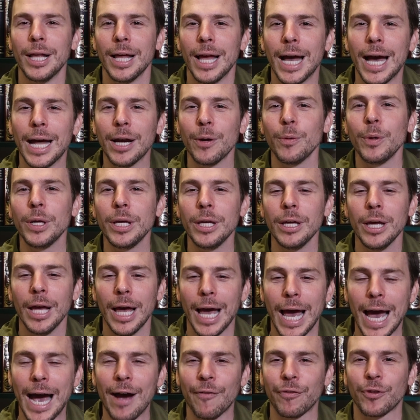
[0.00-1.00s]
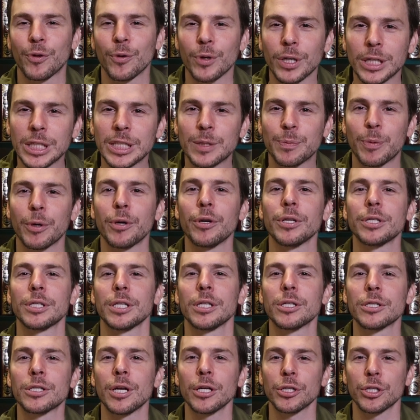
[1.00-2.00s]
How do we, after
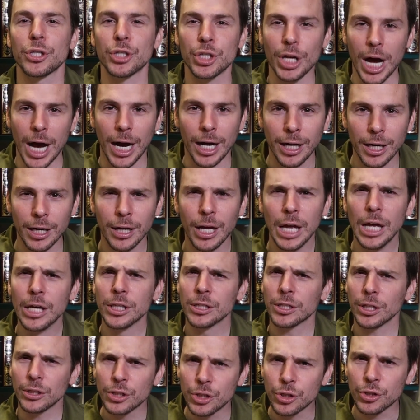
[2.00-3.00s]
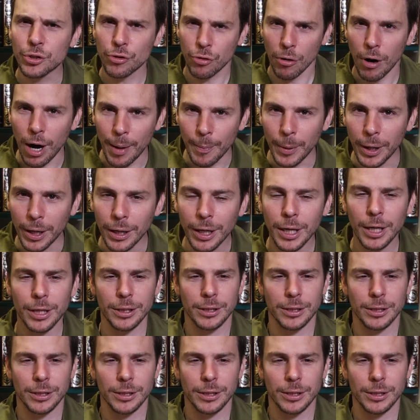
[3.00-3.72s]
experiencing such shock, such trauma,